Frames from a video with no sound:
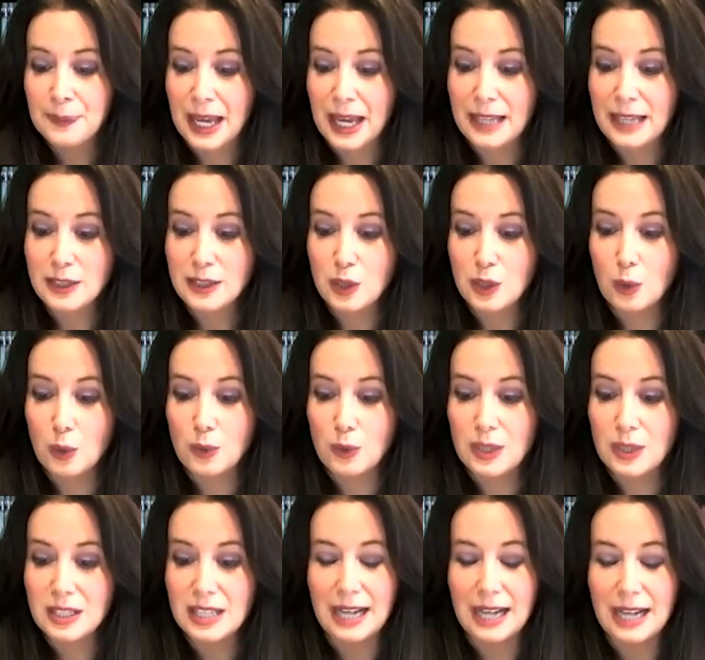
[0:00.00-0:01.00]
And so
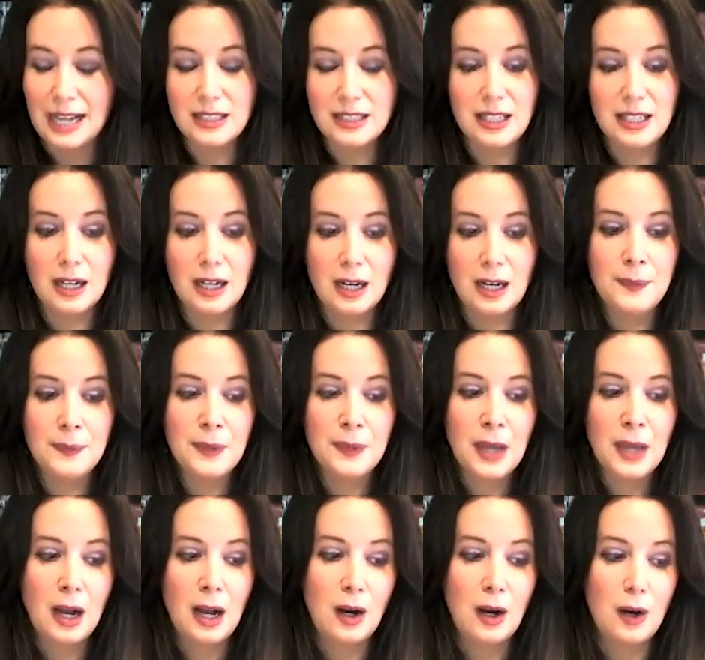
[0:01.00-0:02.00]
this idea
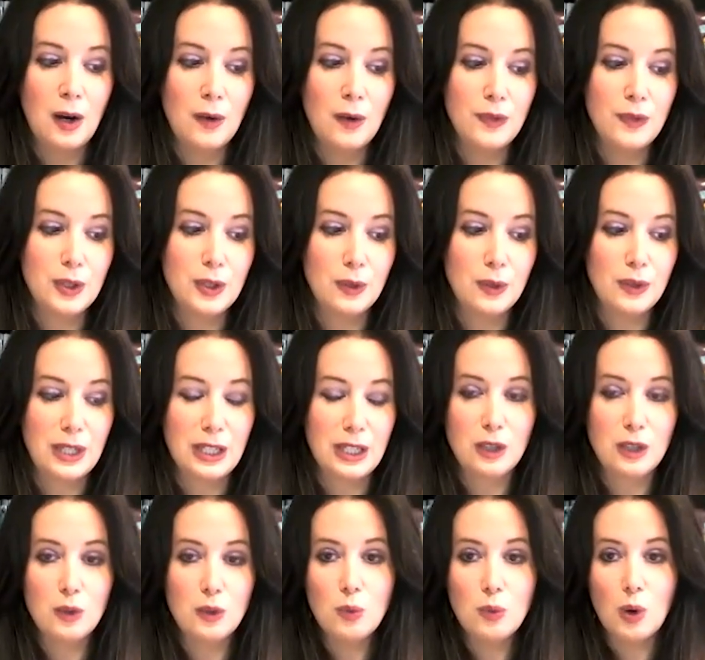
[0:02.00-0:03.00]
of, that
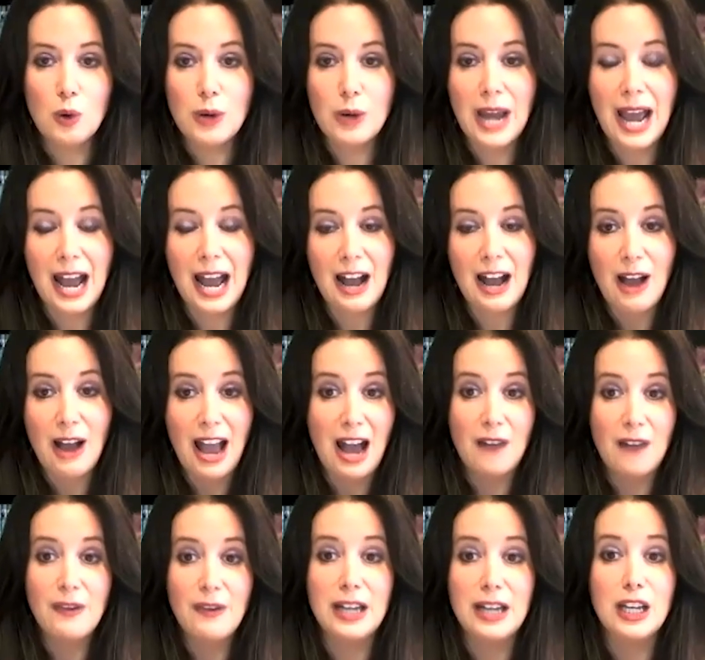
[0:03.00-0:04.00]
you won't
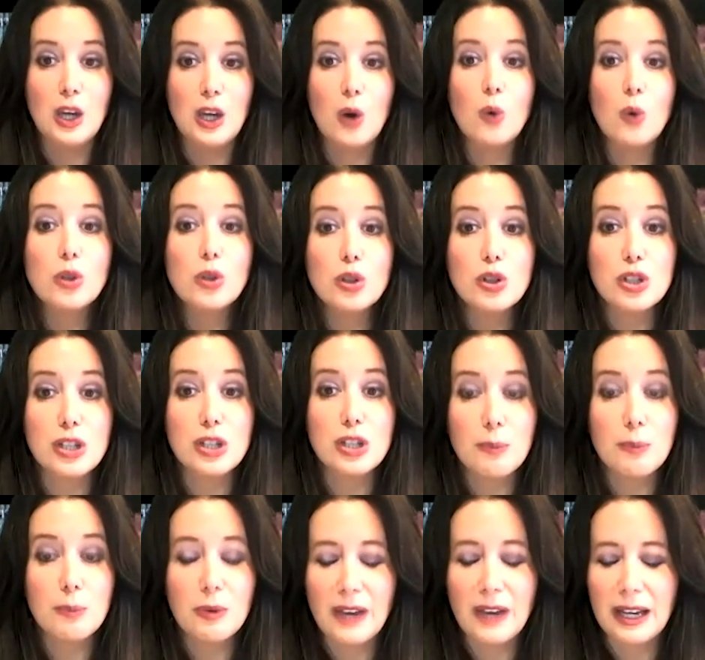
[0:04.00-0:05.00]
have any
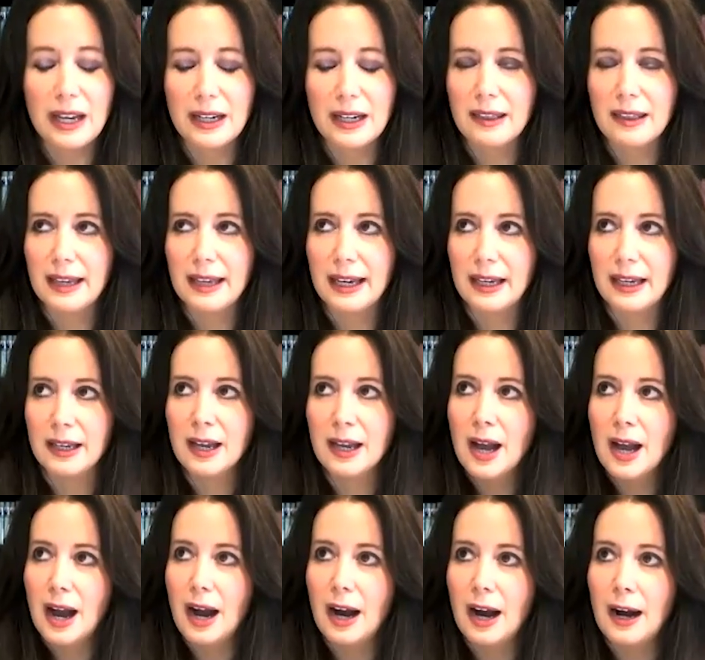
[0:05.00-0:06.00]
ownership of anything
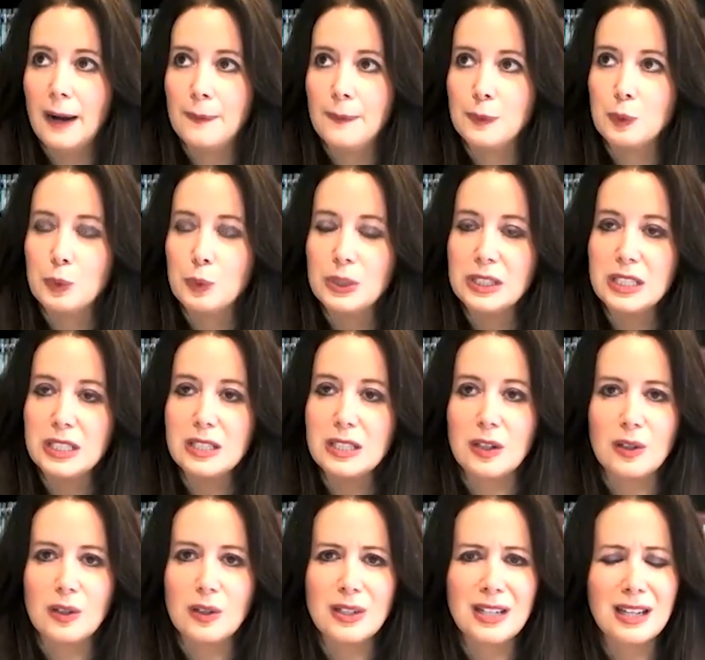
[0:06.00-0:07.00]
really
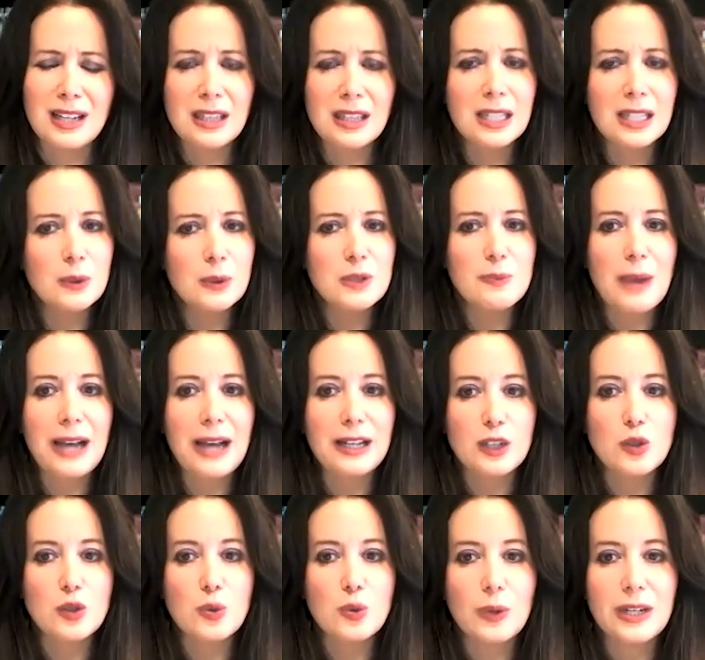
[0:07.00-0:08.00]
started, I think it was back
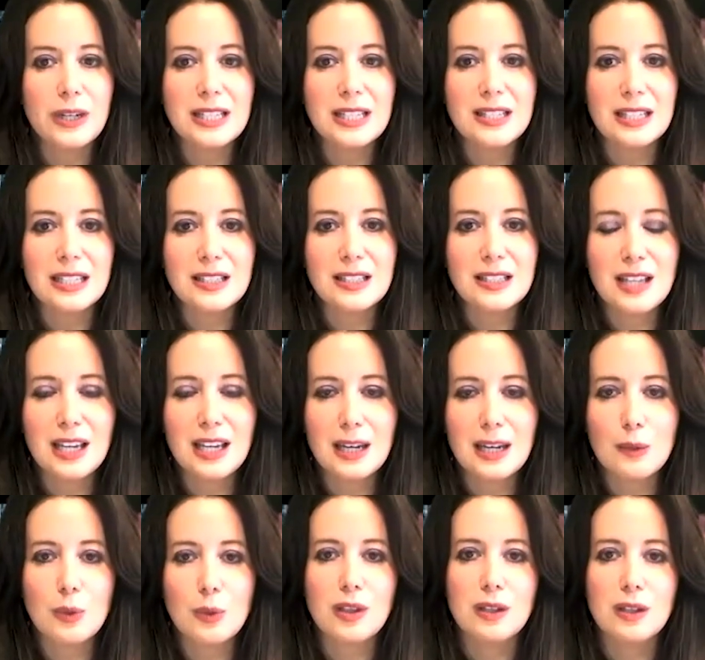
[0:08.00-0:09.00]
in
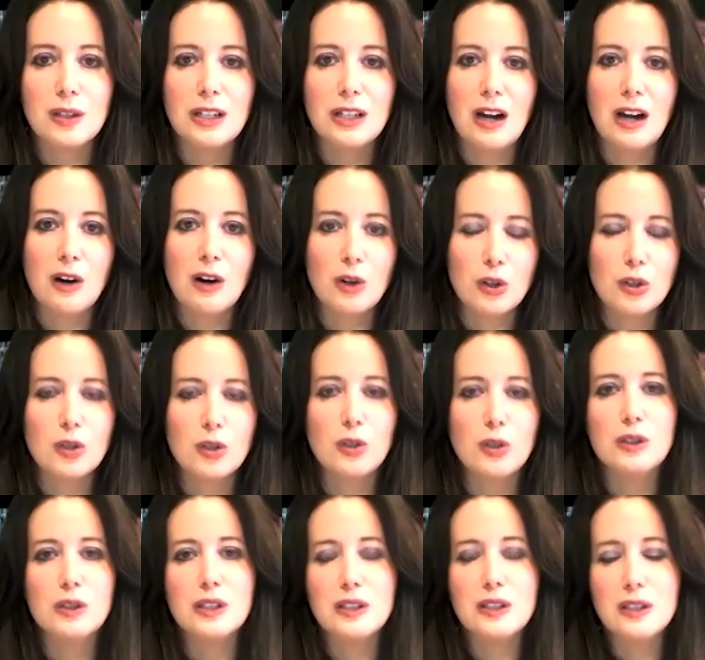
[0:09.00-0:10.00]
2016 with an
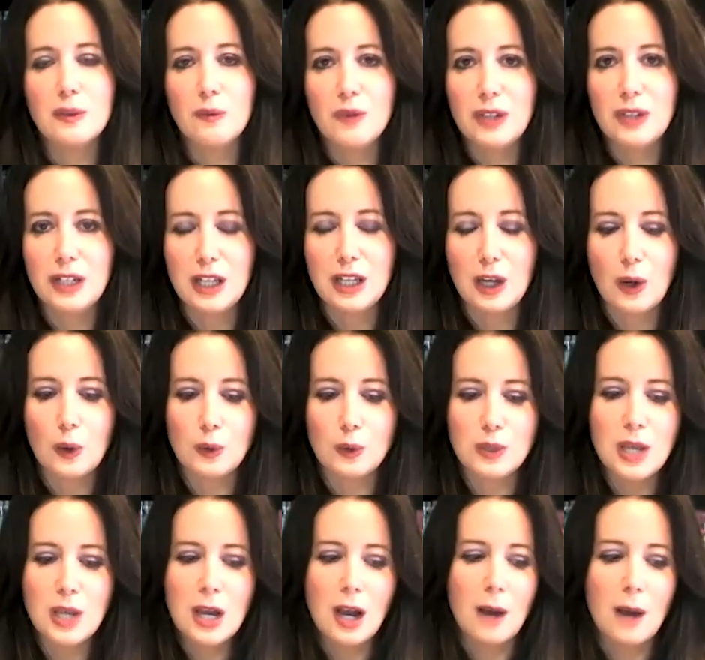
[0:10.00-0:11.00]
article and some videos
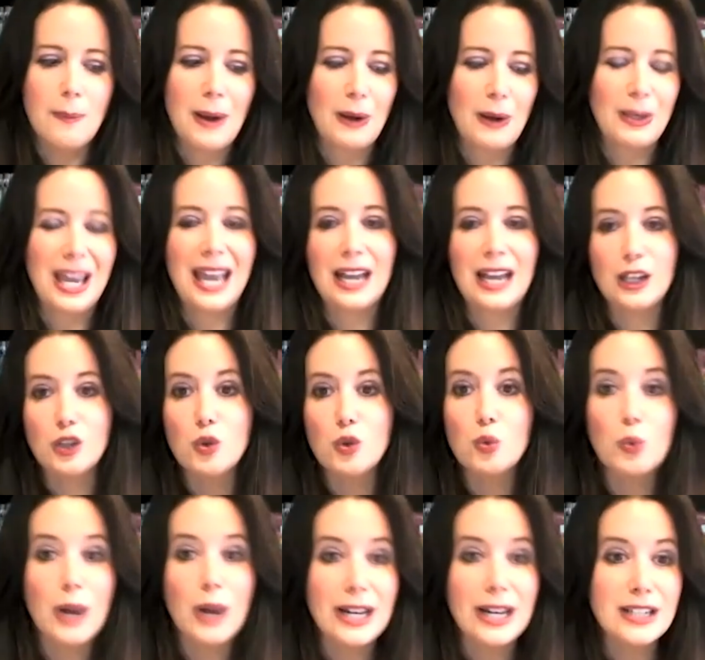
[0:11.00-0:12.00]
about, can you
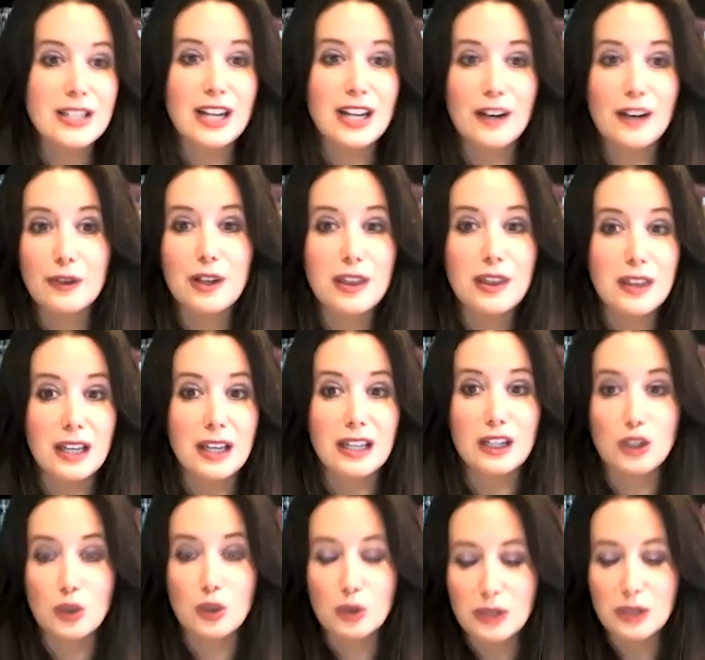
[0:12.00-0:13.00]
rent everything
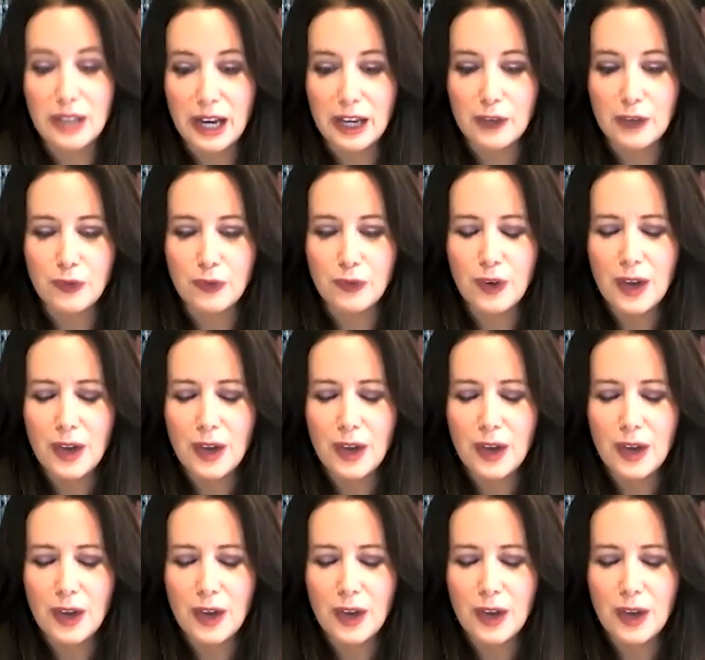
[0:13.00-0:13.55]
in your life?